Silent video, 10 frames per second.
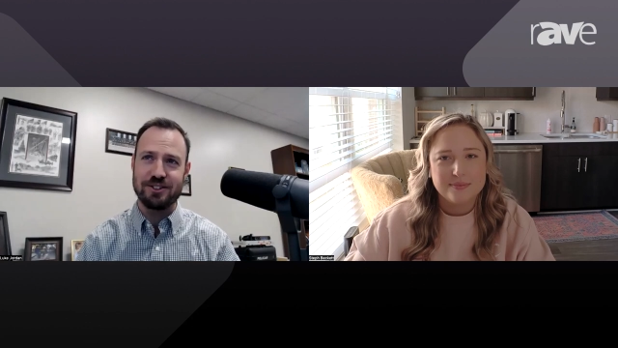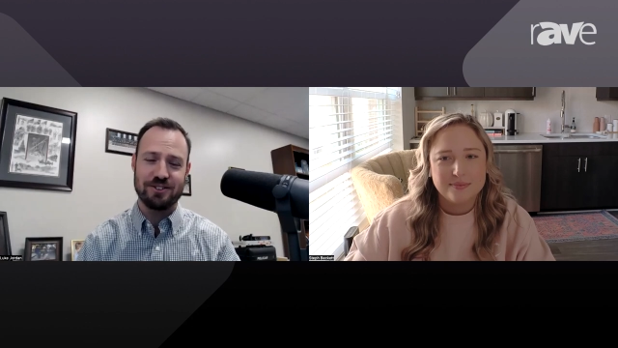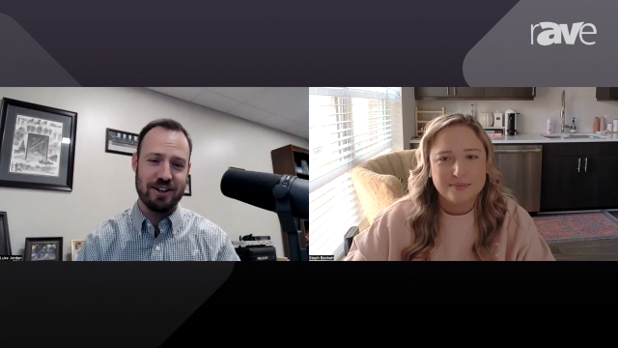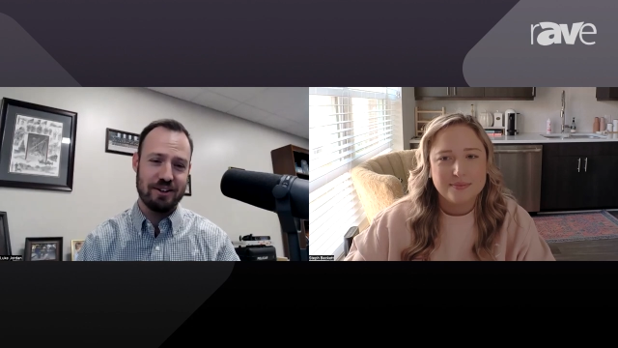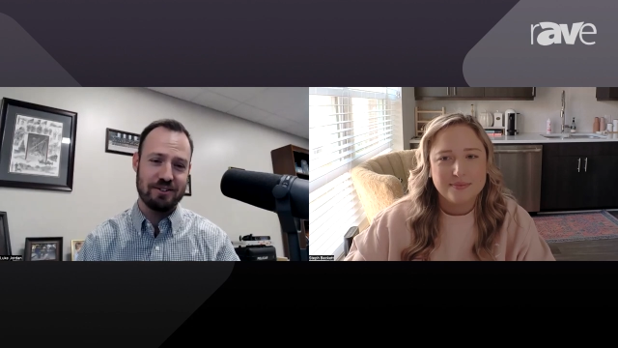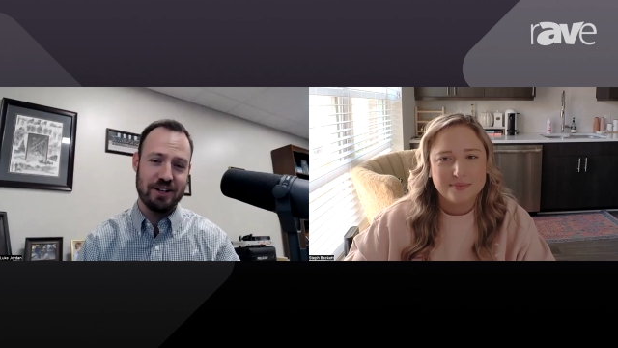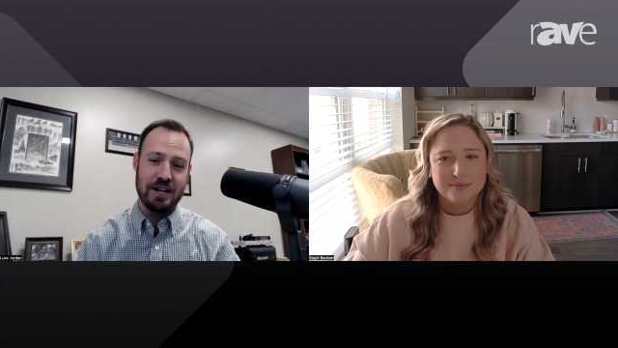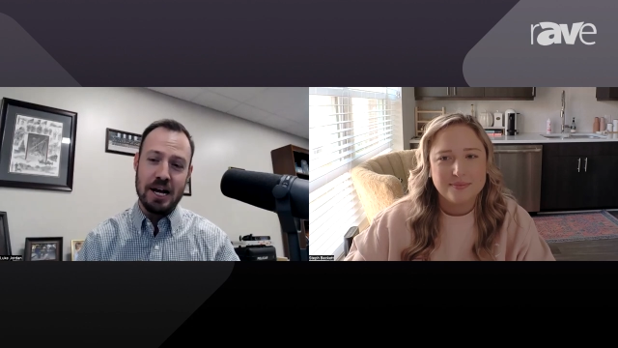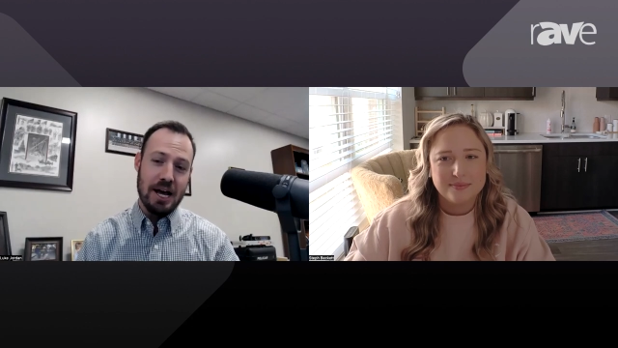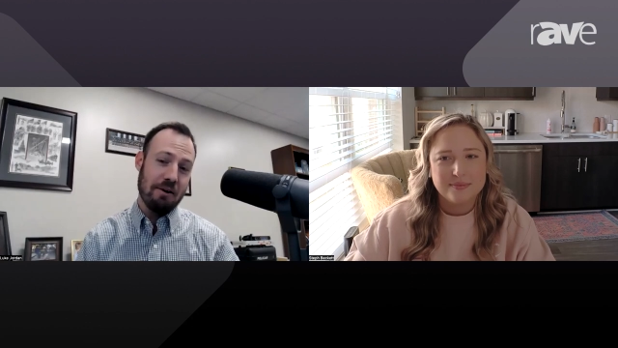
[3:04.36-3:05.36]
Speaker 1: just kind of
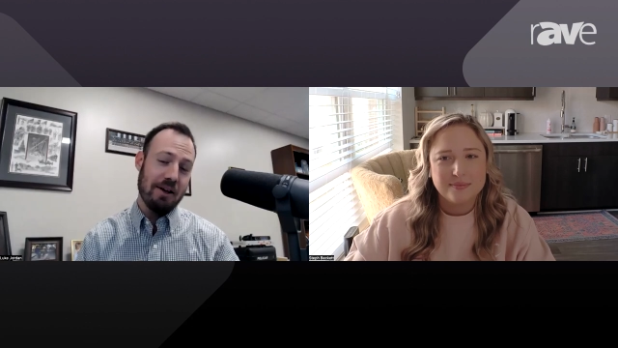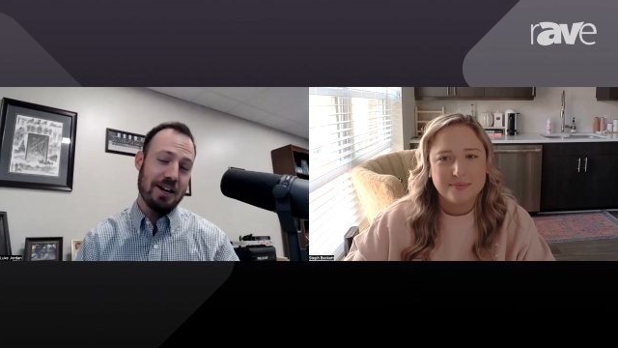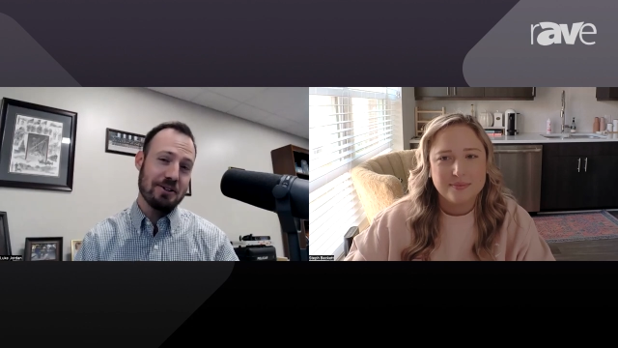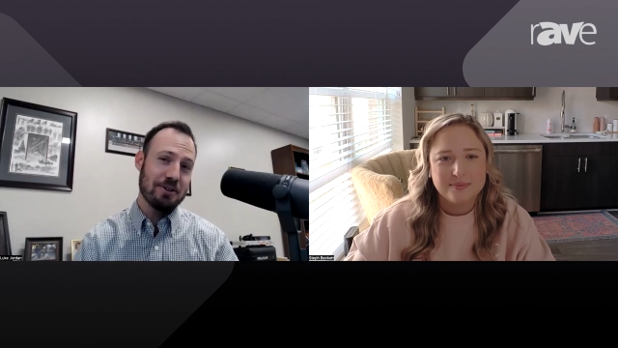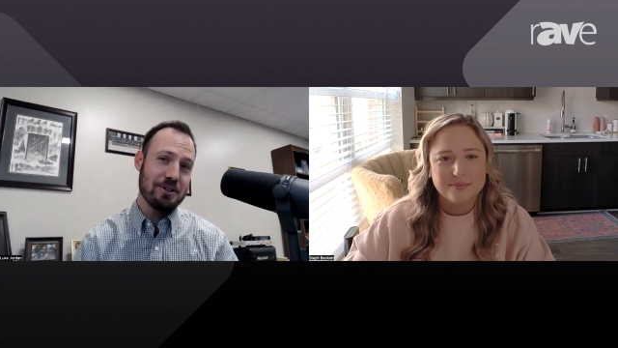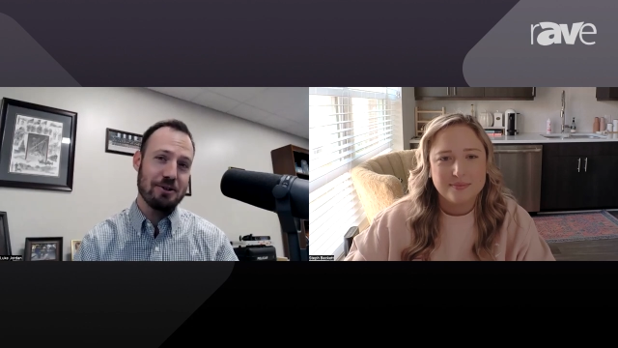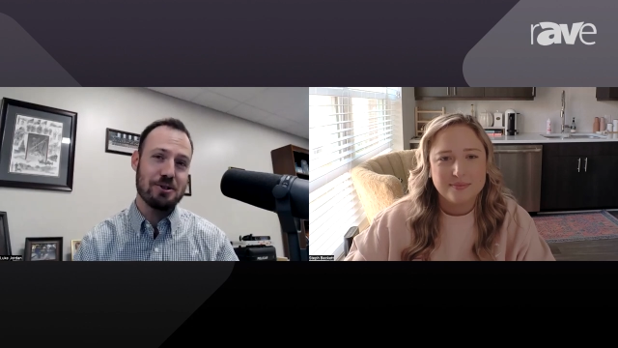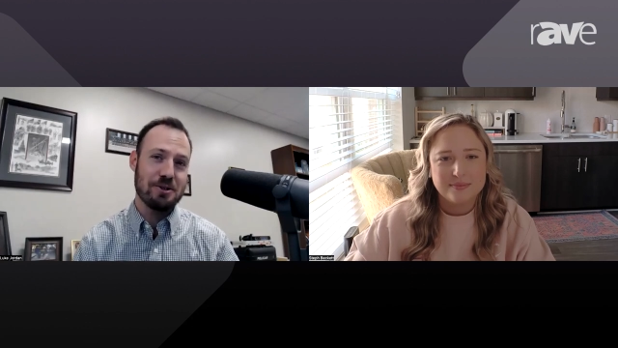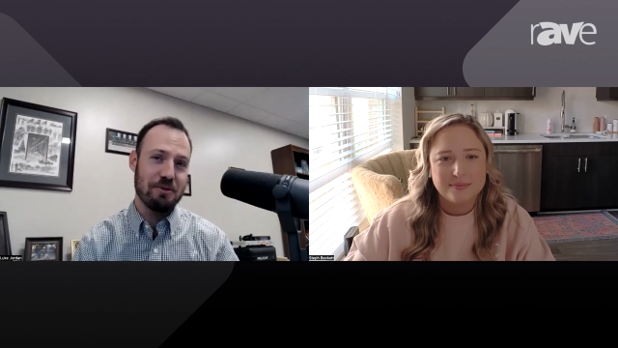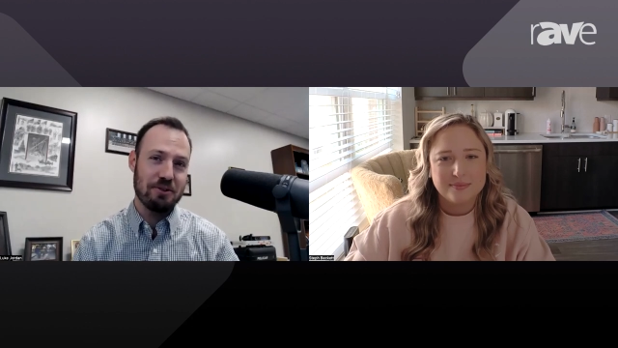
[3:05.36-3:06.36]
said, I told you
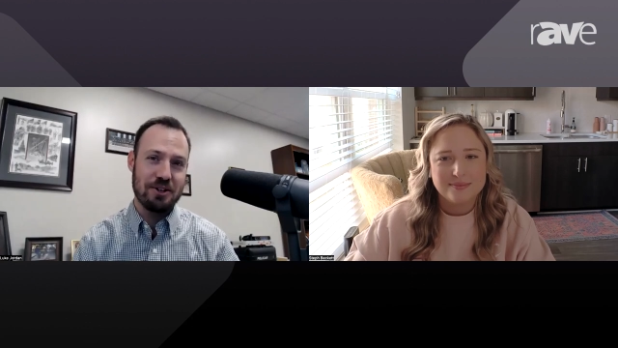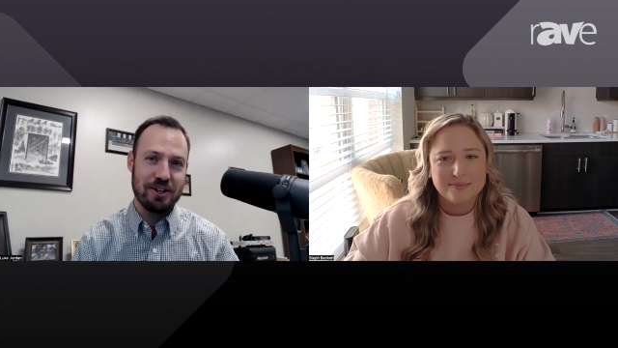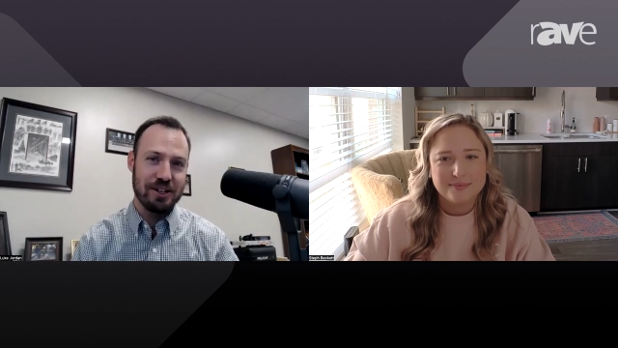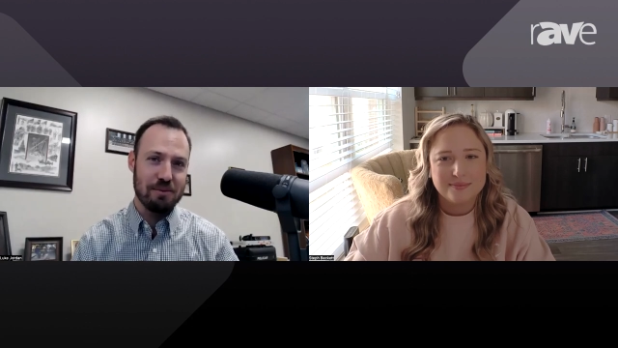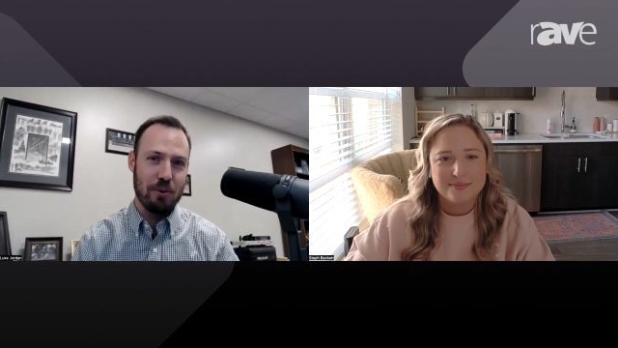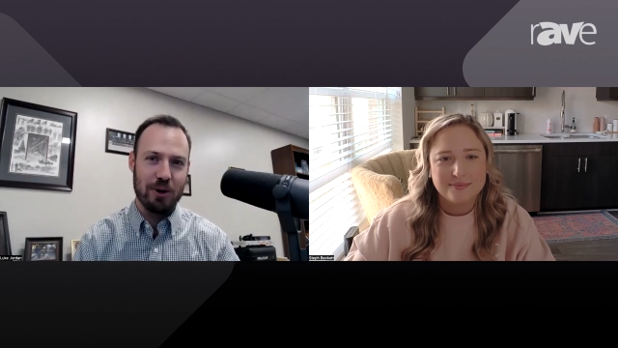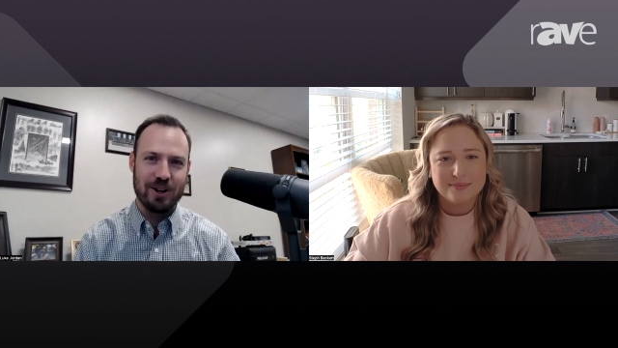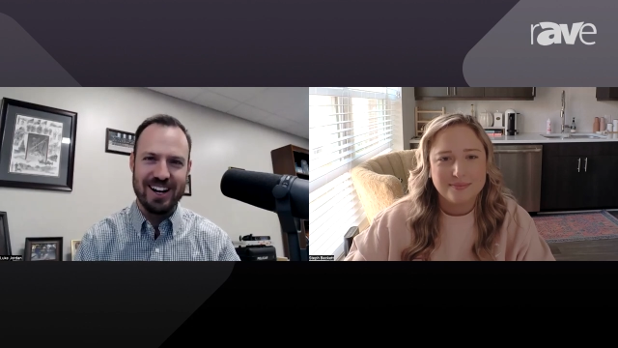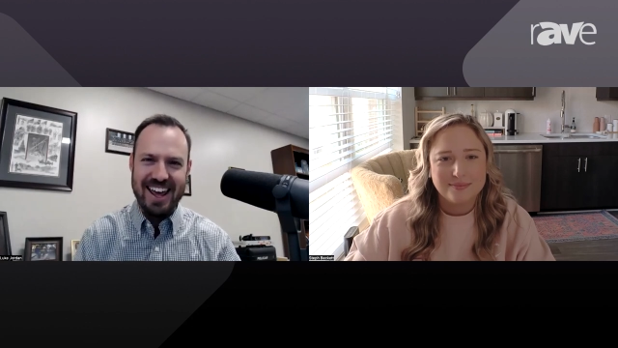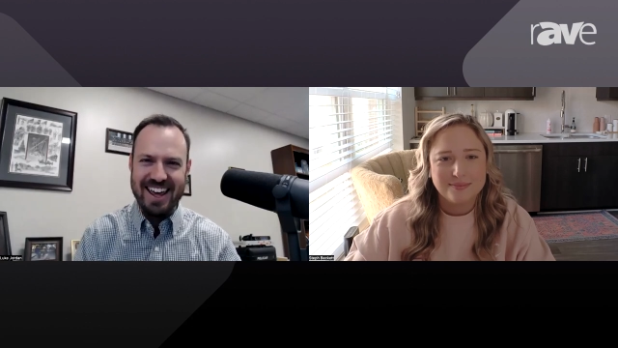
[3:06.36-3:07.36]
should have studied more.